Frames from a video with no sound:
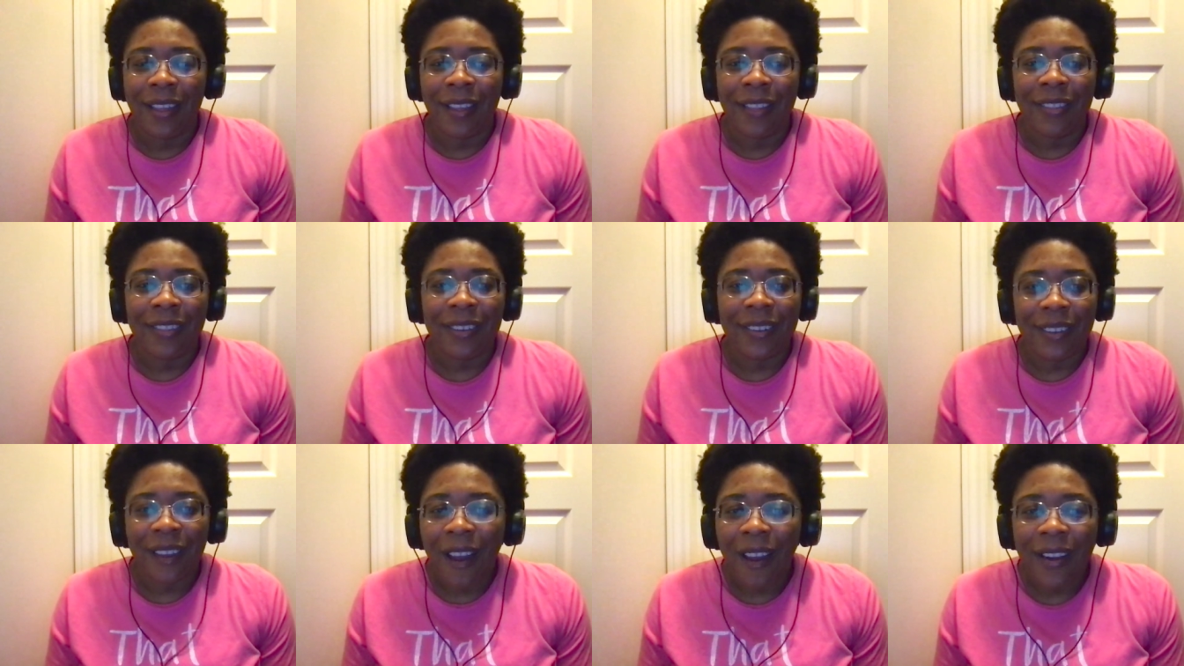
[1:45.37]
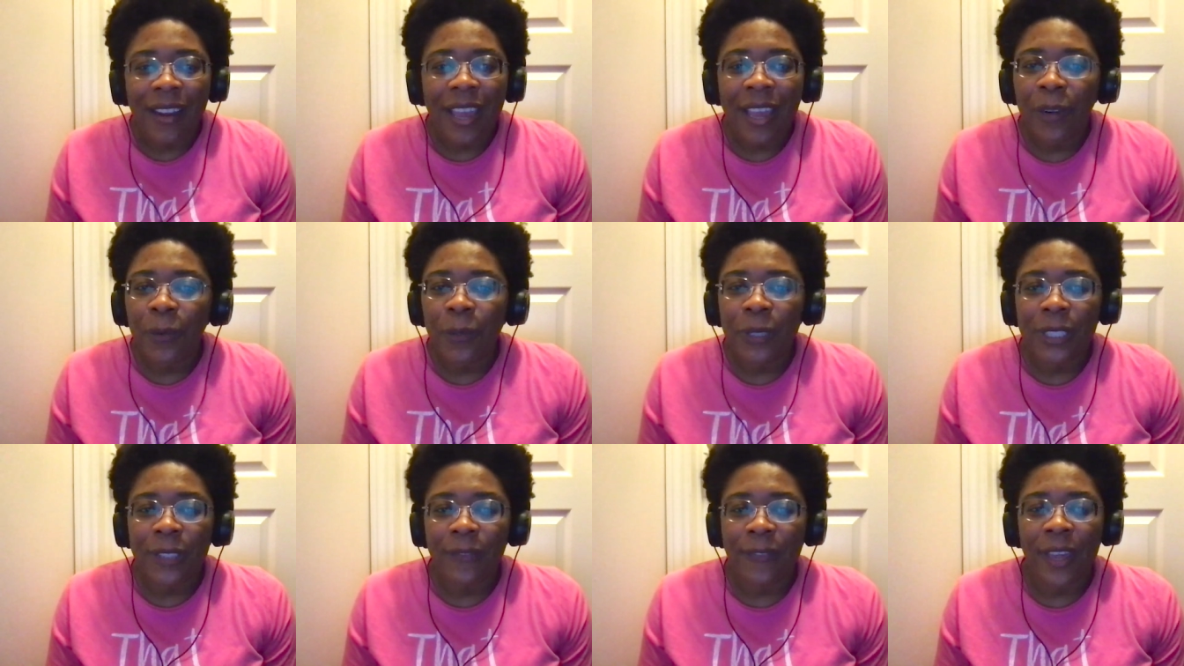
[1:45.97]
The Nonette
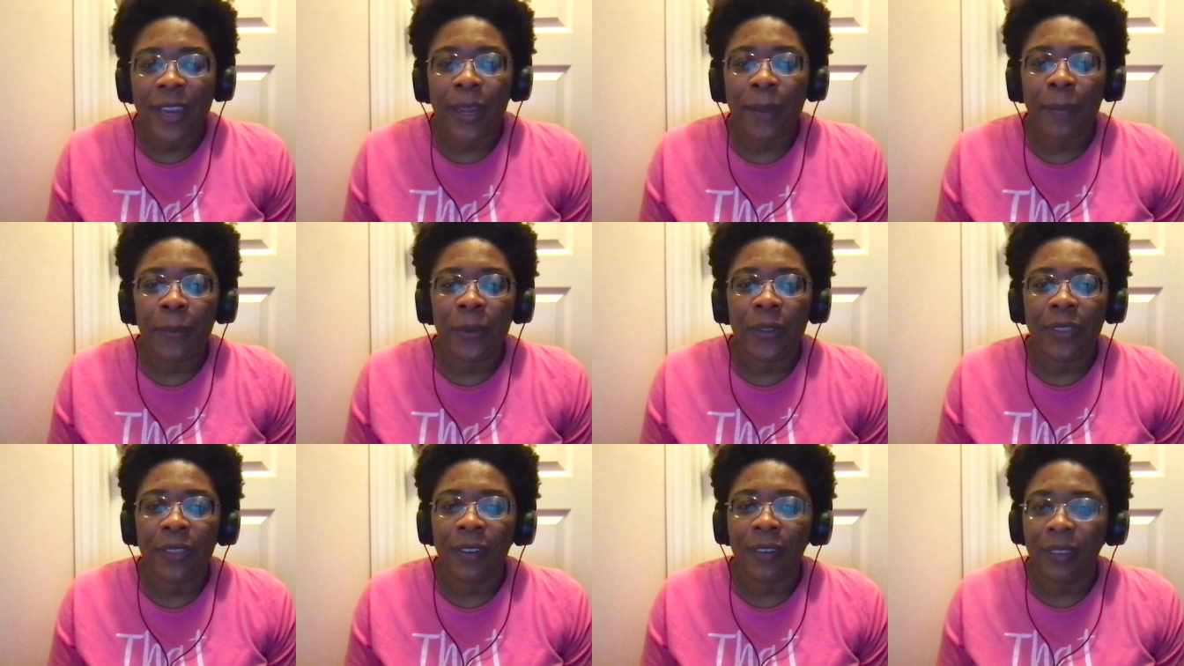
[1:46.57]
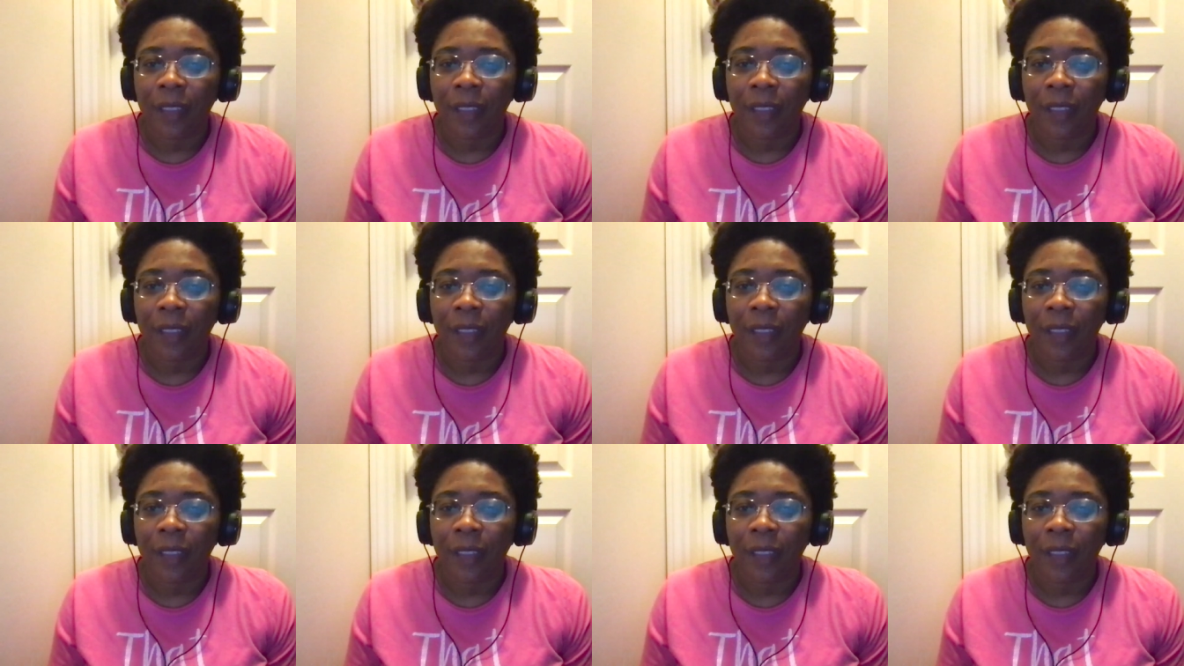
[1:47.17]
was fed up with their